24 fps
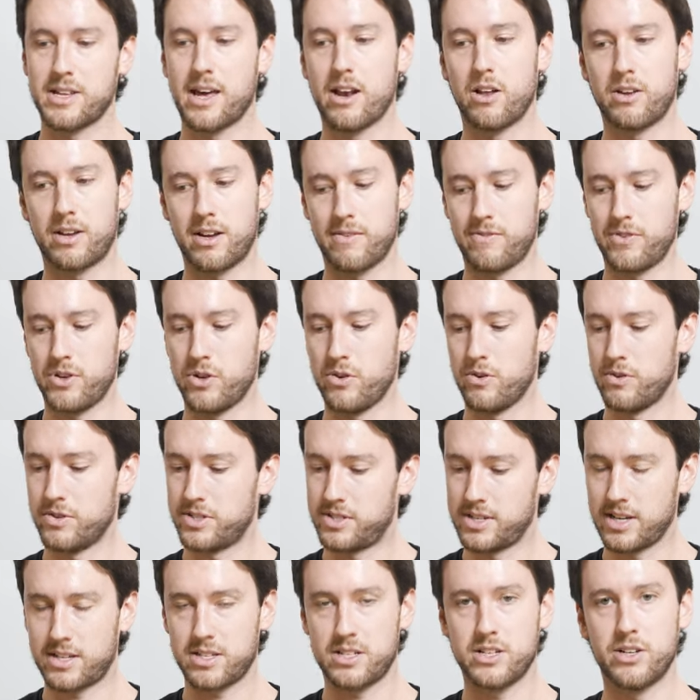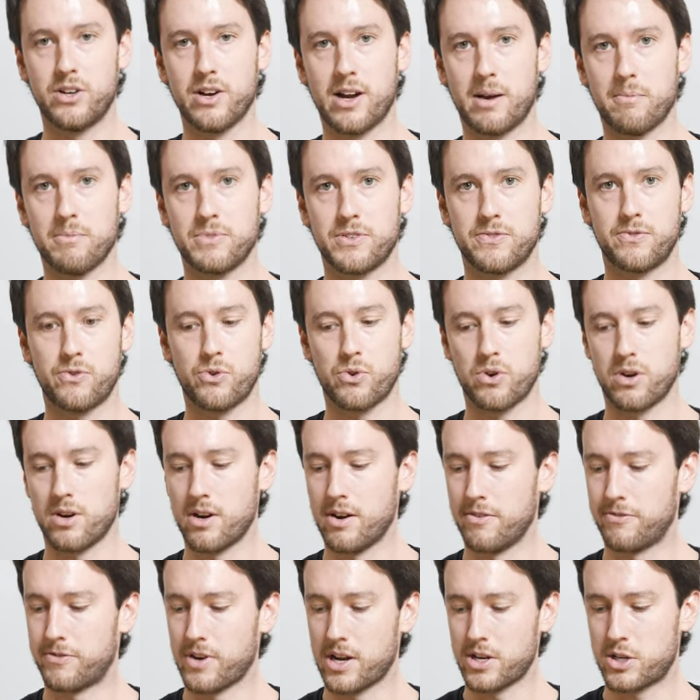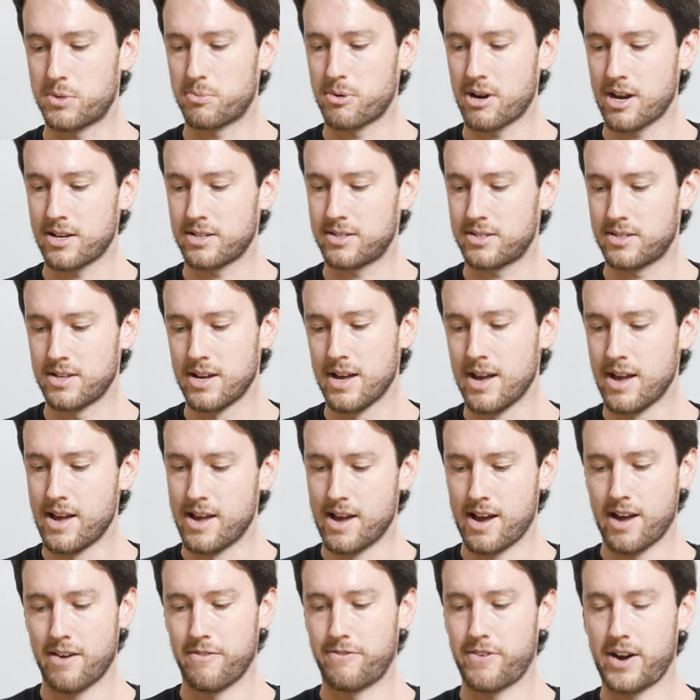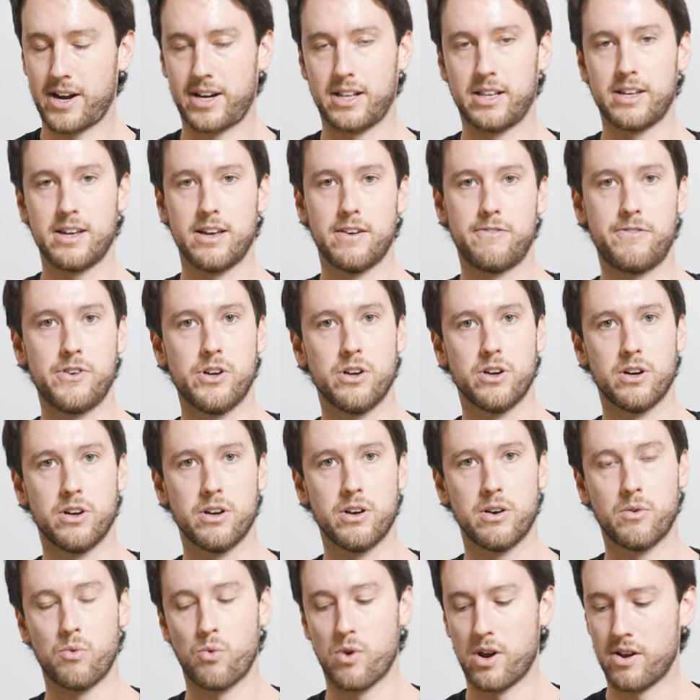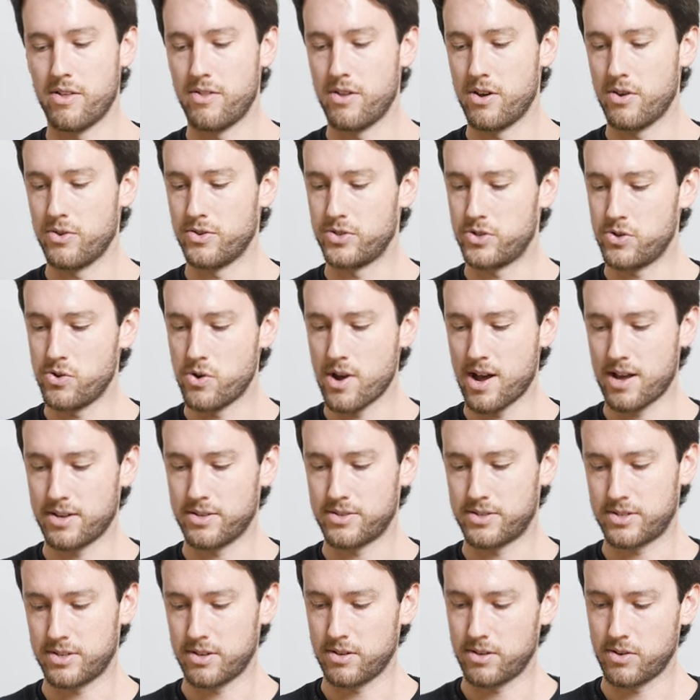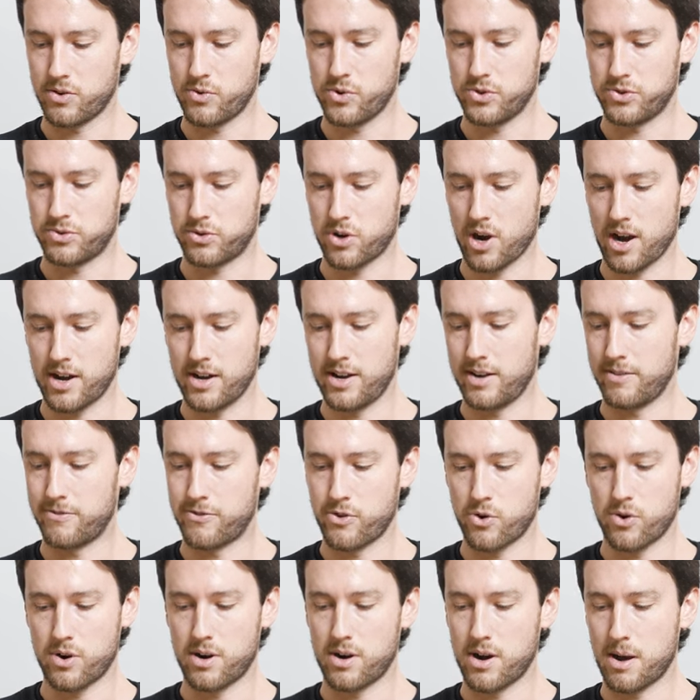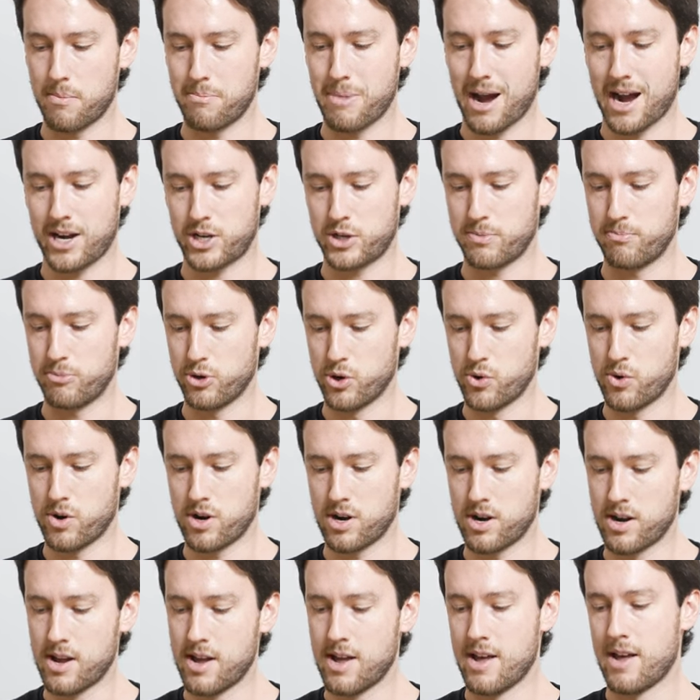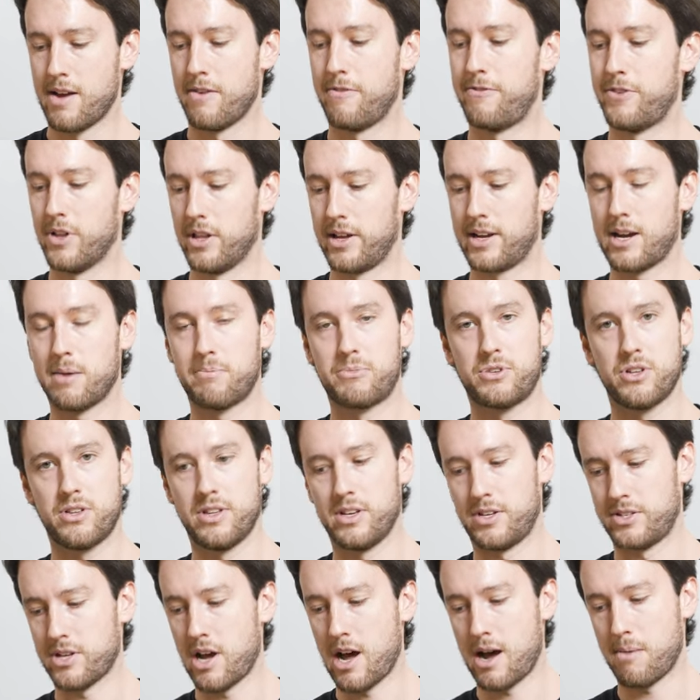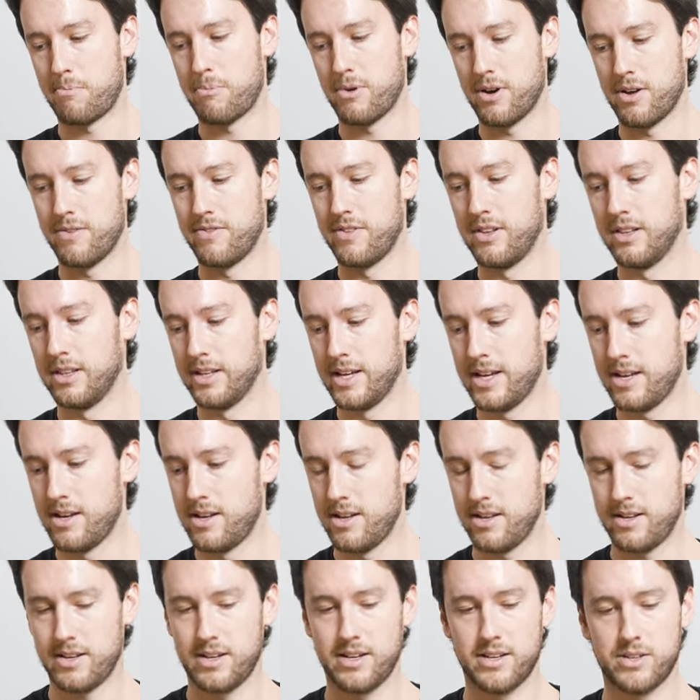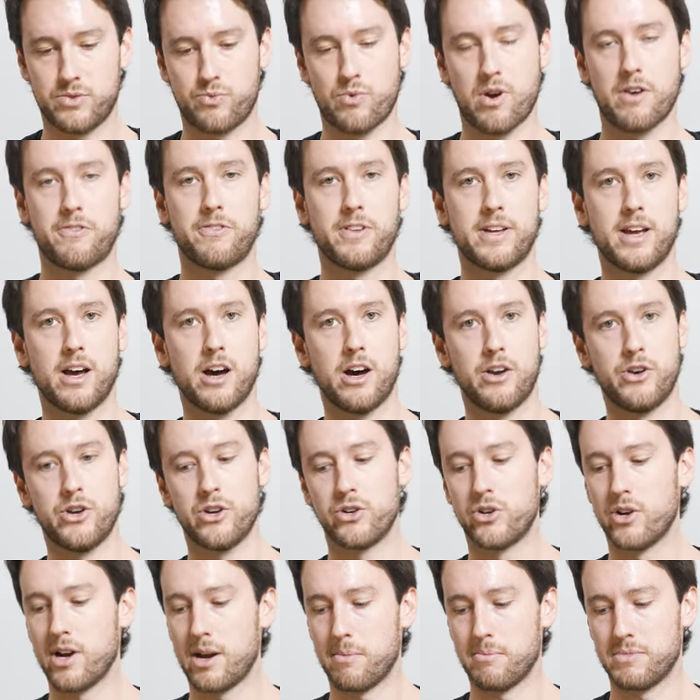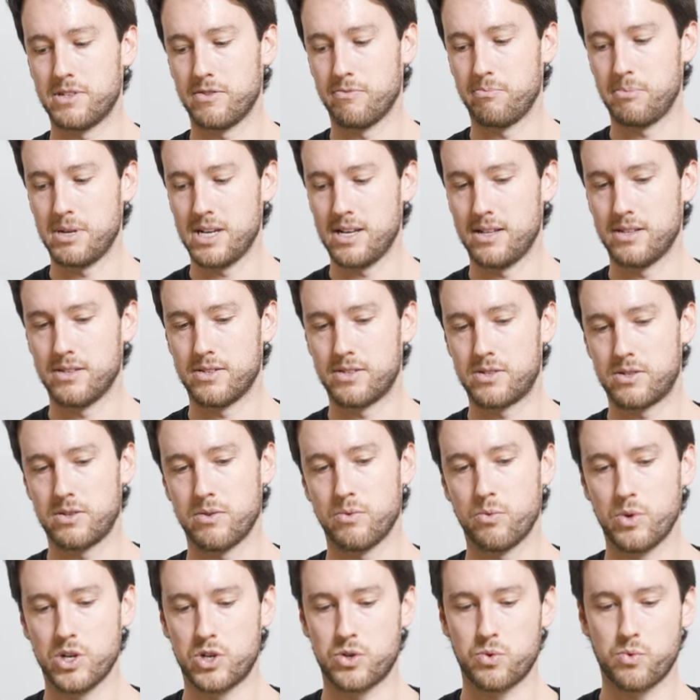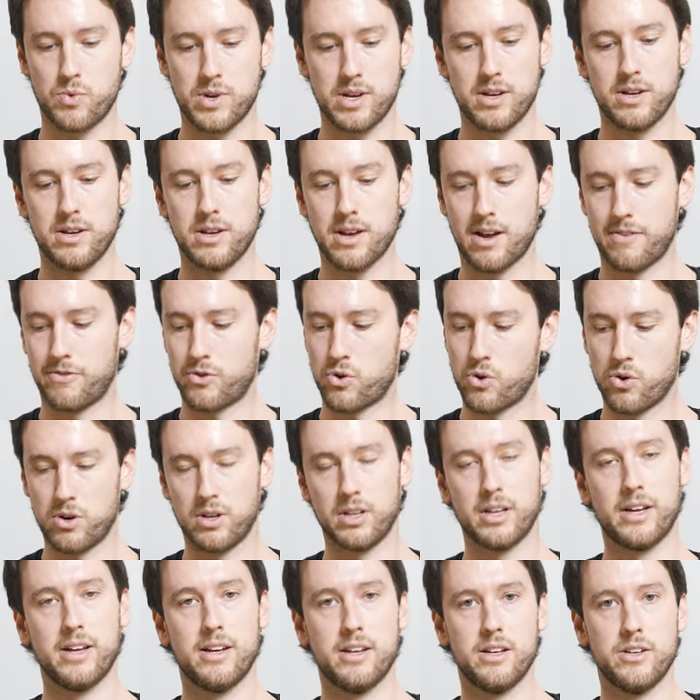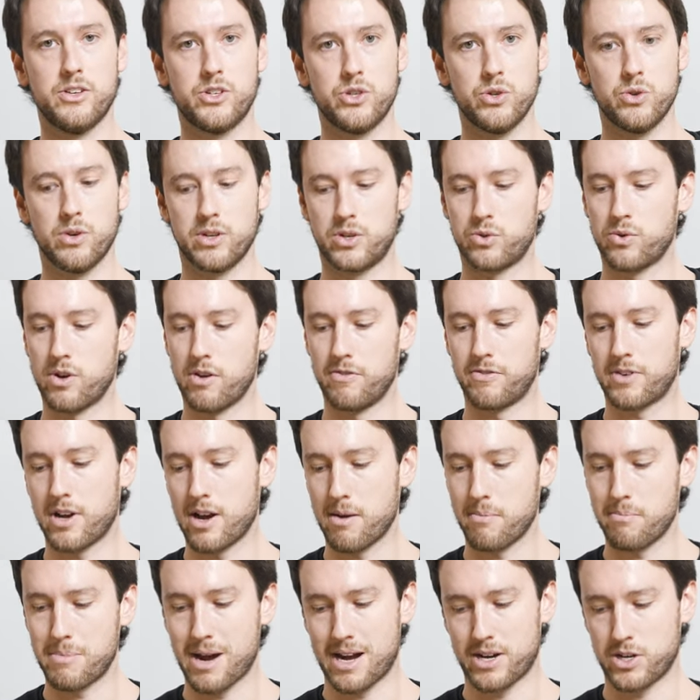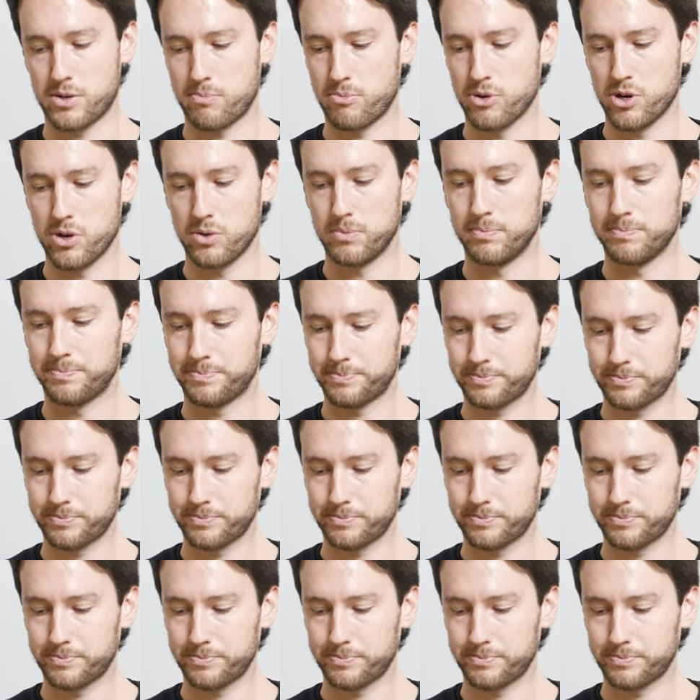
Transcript: That'll give you 60 grams for a French press. And finally, if you're one of those who's grinding for a batch brewer, filling up to the top of the lid is roughly 100 grams of beans, which we have correlated to a 12-cup batch brew.